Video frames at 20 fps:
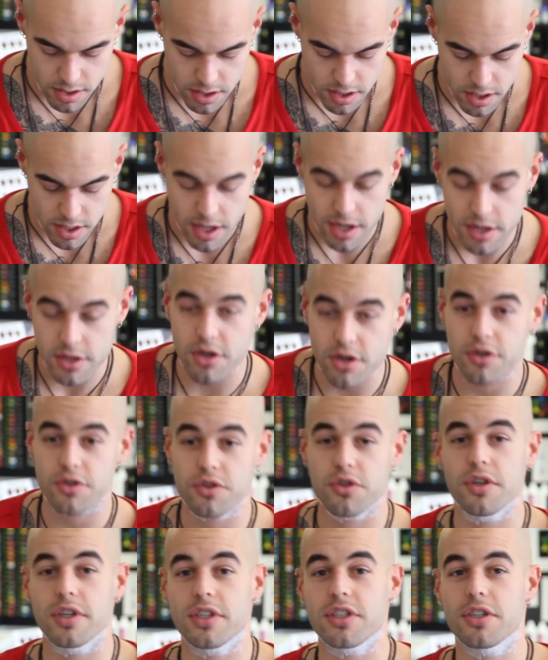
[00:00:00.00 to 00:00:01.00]
And your
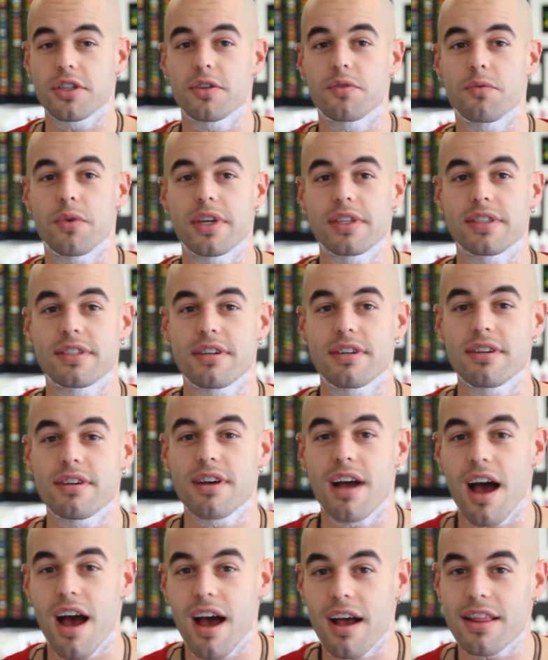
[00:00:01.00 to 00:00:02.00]
traditional
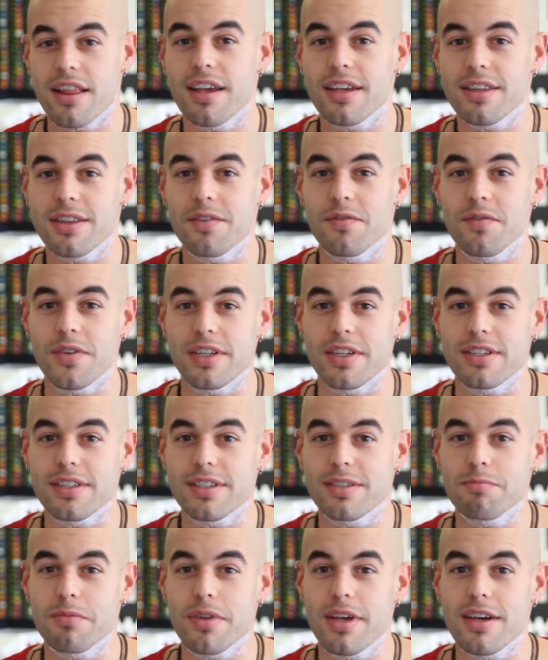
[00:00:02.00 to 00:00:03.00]
razor, I like the
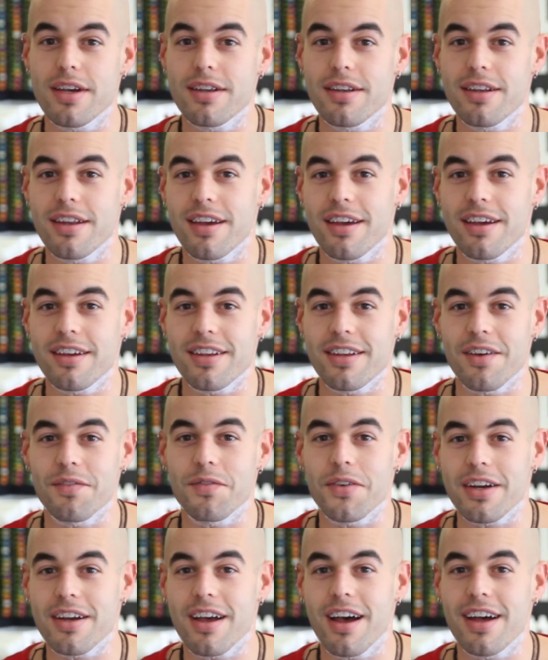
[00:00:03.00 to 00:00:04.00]
Venus blade. It
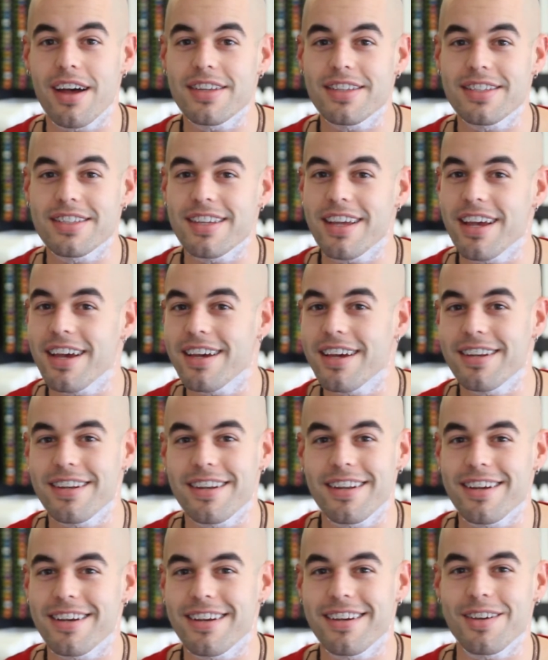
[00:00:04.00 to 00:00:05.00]
never cuts and
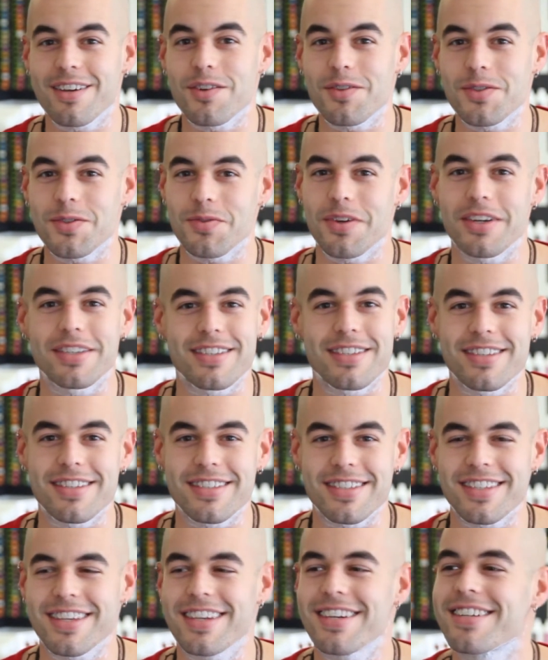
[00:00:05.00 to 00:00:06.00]
it goes right to the
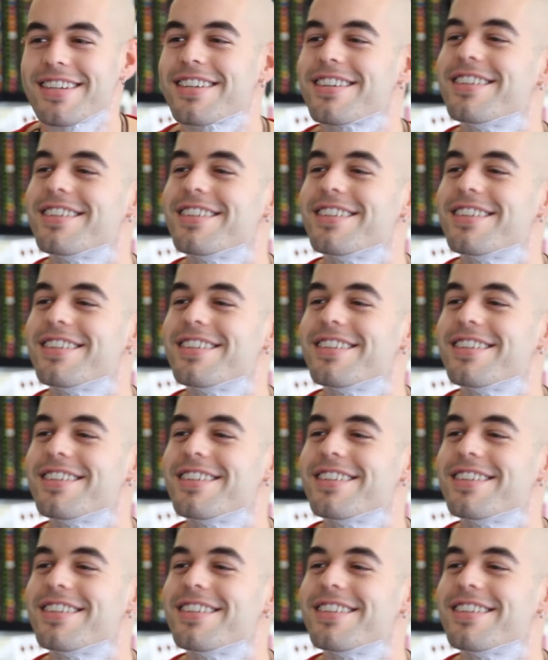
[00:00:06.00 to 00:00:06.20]
skin.